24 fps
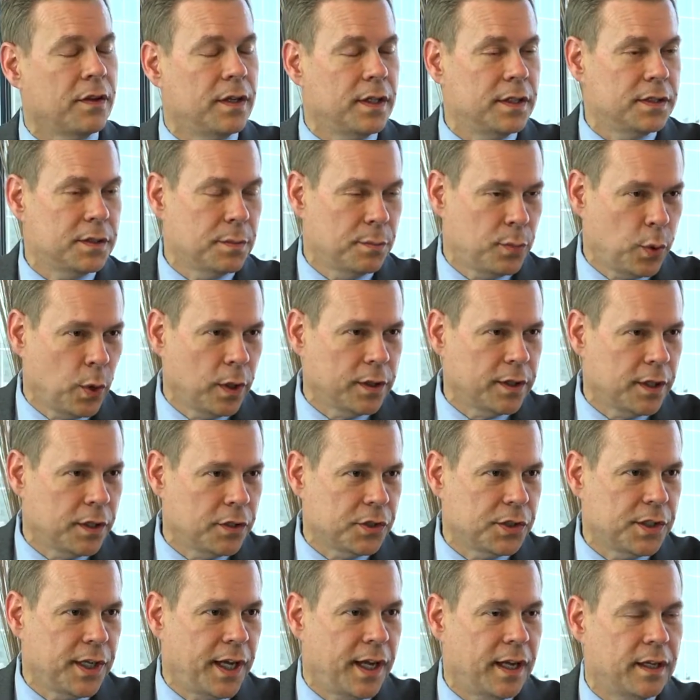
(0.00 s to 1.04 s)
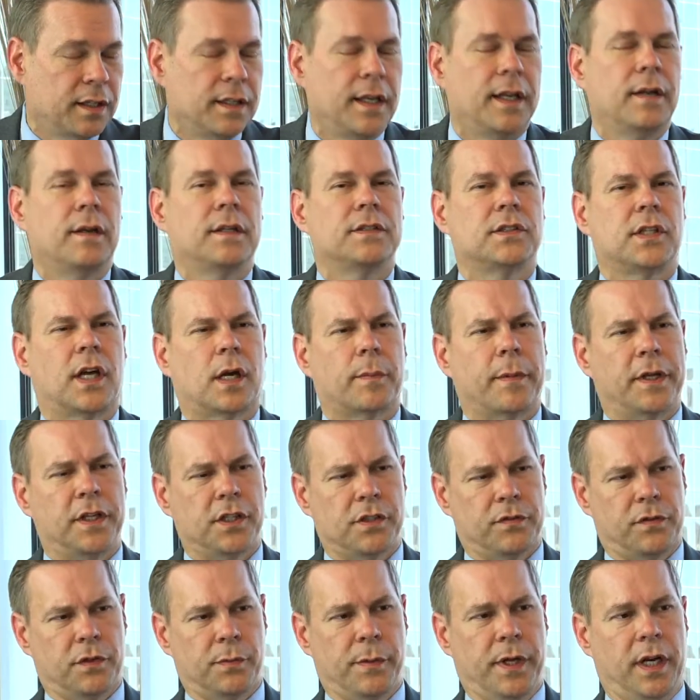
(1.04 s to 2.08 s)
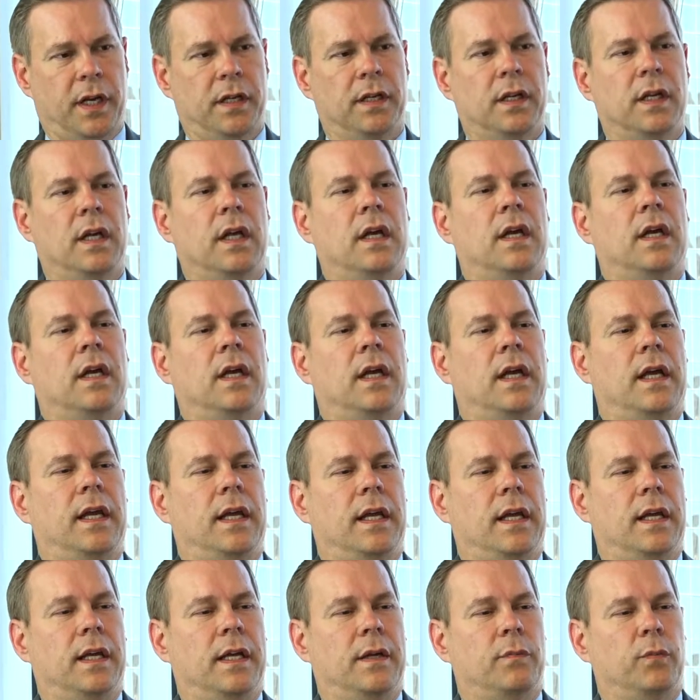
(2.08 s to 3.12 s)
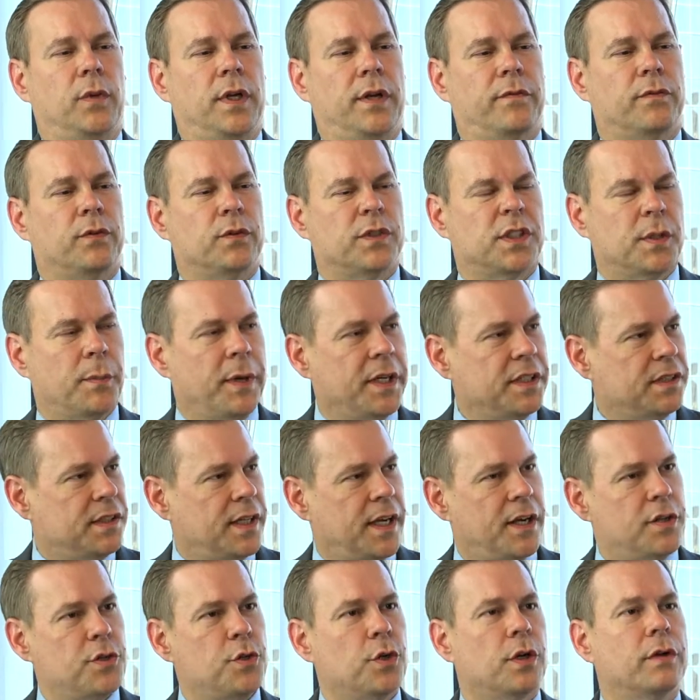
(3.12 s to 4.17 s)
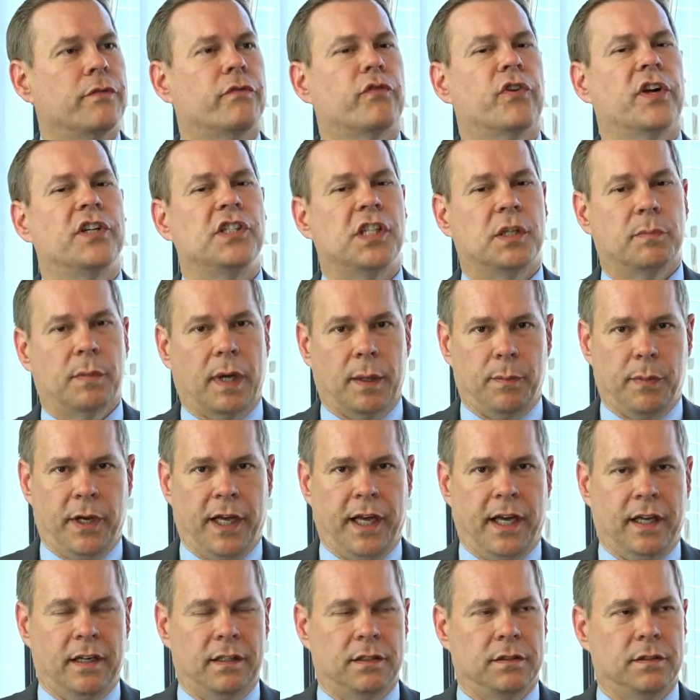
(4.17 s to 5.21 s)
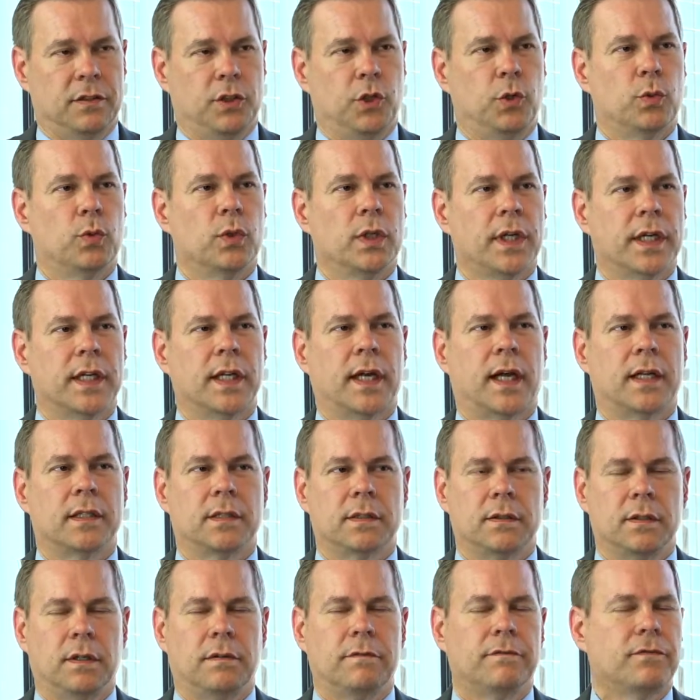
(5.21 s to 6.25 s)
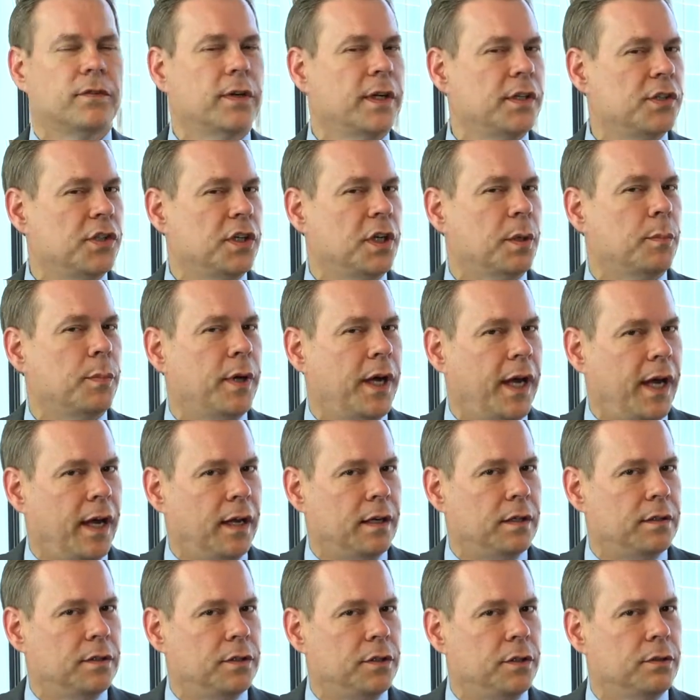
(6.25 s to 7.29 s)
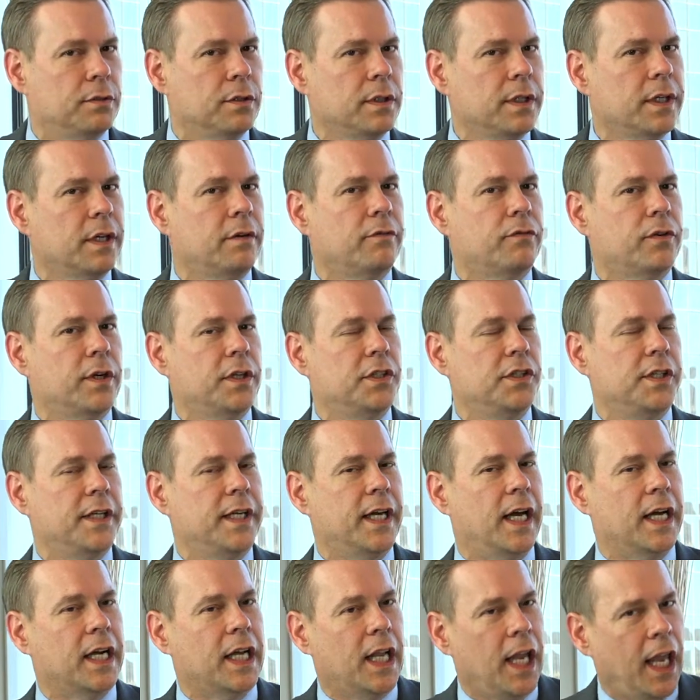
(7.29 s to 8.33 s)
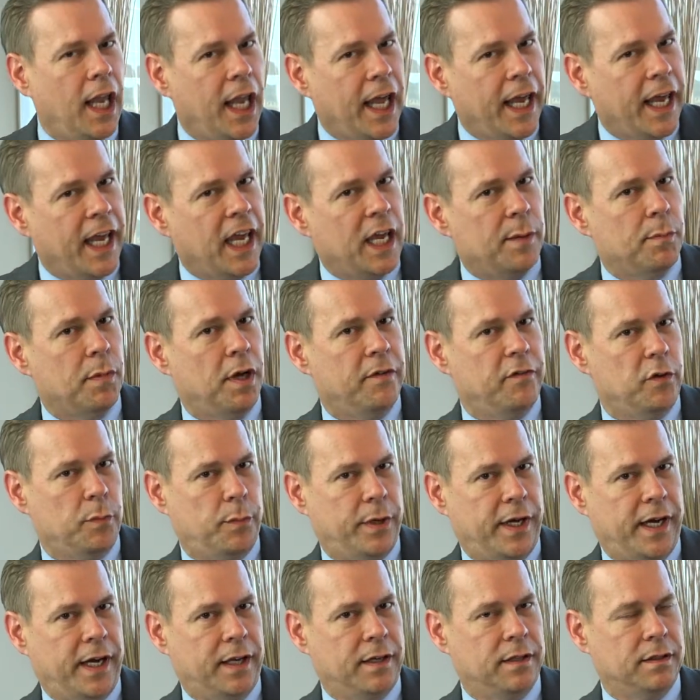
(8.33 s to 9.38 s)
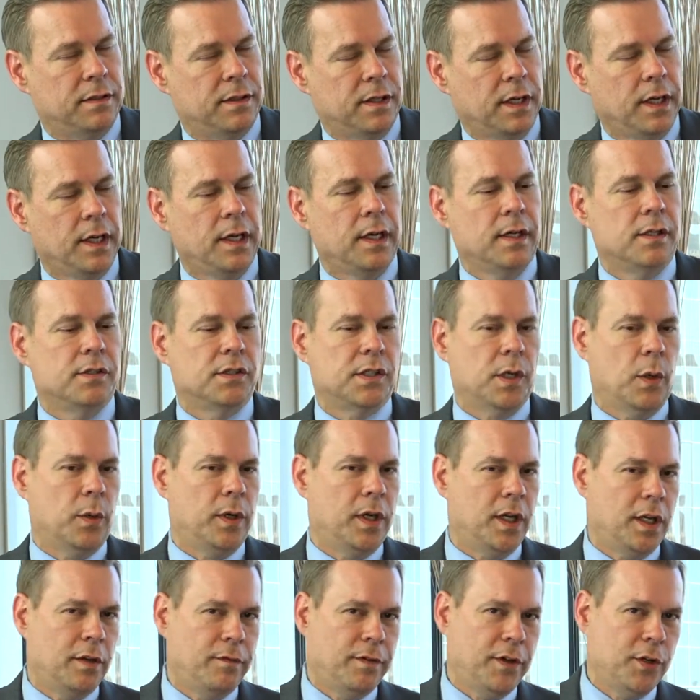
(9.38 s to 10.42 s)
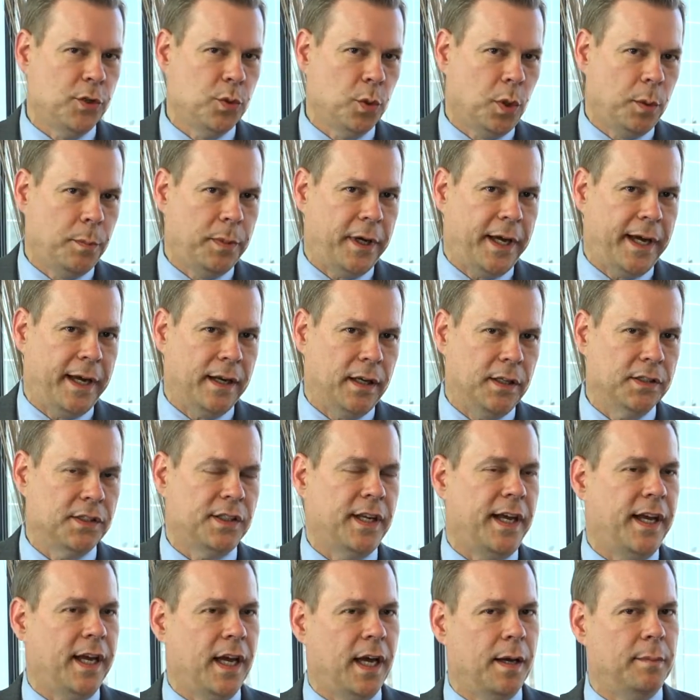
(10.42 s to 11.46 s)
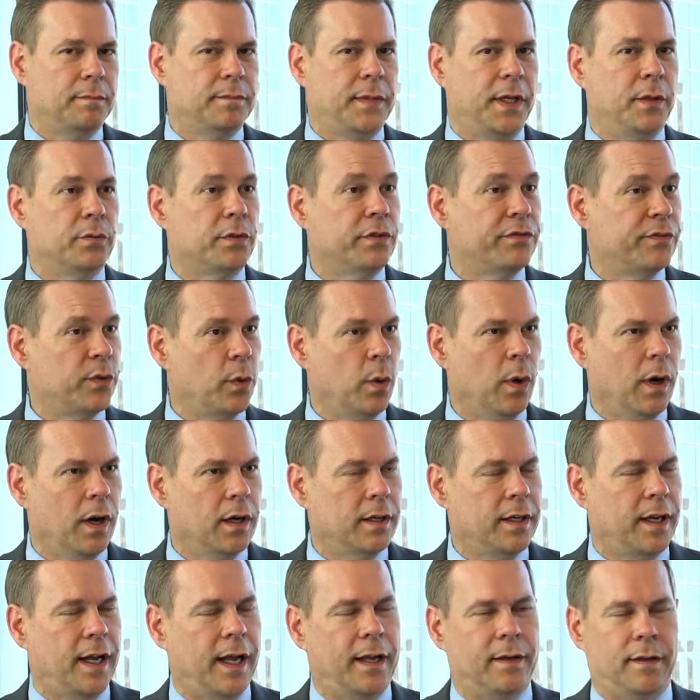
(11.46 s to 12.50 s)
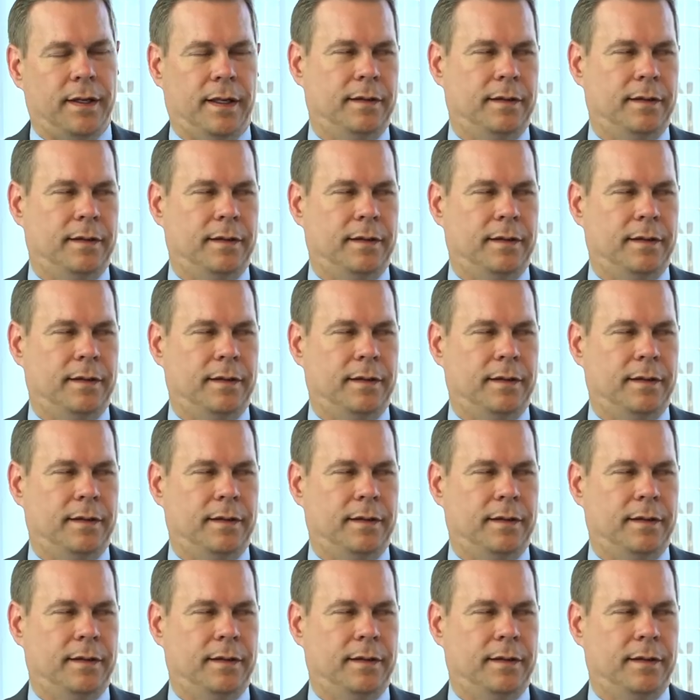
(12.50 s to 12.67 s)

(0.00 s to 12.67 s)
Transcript: of it's important to understand, and let's talk about this for a minute. And whenever somebody says you're infringing my patent, you're really not infringing a patent. You're really infringing a claim of a patent. So an individual patent, let's say I'm Henry Ford, and